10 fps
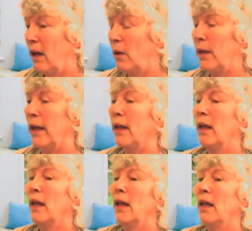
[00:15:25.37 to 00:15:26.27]
Okay.
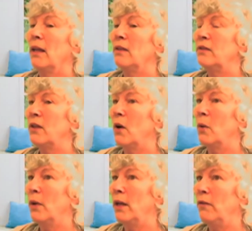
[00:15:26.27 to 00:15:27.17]
Yeah.
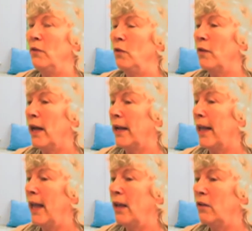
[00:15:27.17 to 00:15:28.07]
So if you've got a
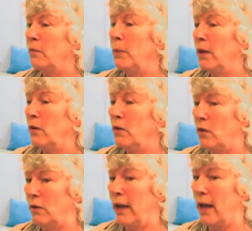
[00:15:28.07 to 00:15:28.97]
can of beer in
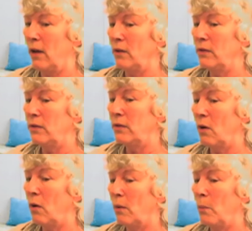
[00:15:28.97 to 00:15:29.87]
your house
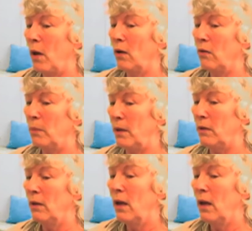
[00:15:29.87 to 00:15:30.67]
or a bottle of beer,